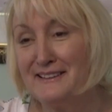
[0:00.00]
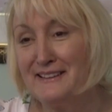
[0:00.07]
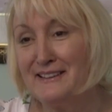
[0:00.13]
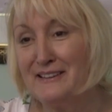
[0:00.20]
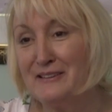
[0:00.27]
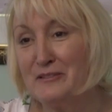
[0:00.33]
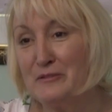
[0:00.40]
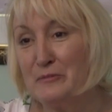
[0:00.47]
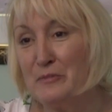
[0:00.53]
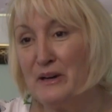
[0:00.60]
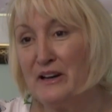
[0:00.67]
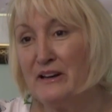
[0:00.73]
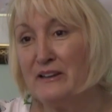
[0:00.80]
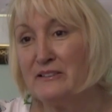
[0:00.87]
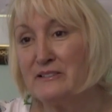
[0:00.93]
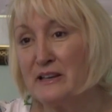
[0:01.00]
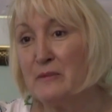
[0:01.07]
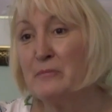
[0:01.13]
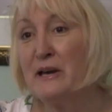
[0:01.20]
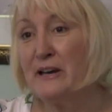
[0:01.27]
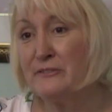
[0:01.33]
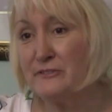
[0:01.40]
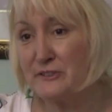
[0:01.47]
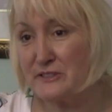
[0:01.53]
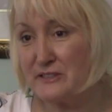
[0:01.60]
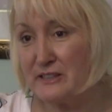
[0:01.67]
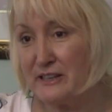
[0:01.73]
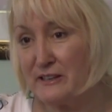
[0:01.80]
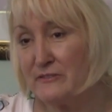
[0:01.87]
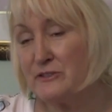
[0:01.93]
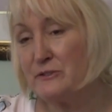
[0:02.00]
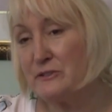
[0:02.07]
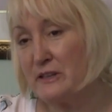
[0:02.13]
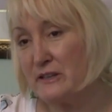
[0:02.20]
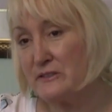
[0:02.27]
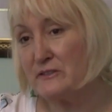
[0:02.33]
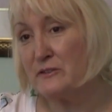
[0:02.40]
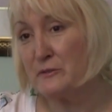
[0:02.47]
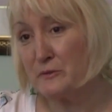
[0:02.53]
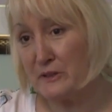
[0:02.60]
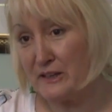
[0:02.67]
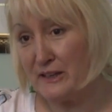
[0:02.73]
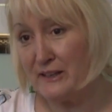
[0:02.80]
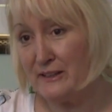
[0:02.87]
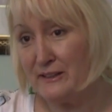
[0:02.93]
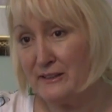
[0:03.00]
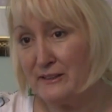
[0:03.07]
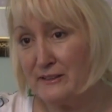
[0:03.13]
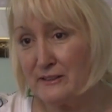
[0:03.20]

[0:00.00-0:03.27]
And by St. Patrick's Day of 2003,